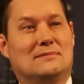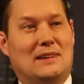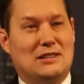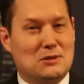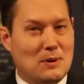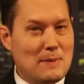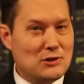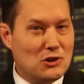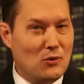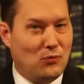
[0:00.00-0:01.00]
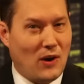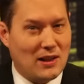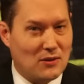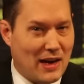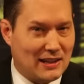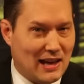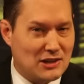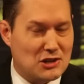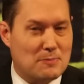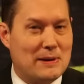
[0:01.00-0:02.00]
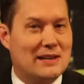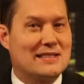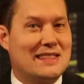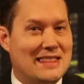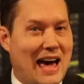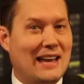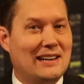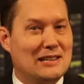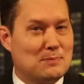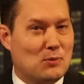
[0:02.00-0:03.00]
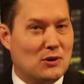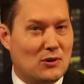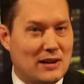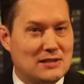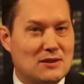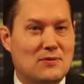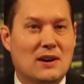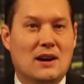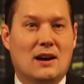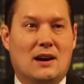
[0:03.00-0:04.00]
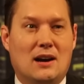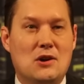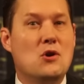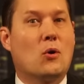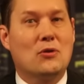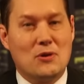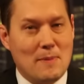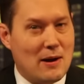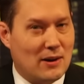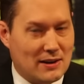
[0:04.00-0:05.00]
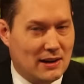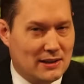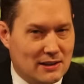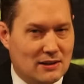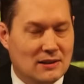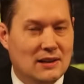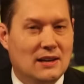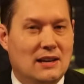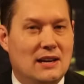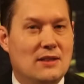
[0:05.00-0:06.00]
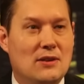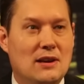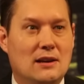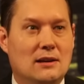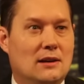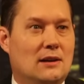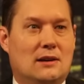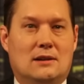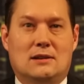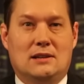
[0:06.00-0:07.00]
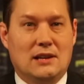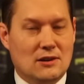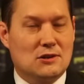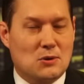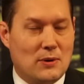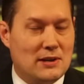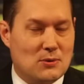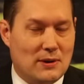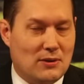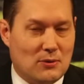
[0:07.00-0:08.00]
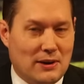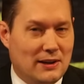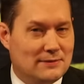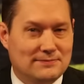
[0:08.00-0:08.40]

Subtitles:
I just want to make sure you follow that logic, because that is progressive North America here in the year 2023.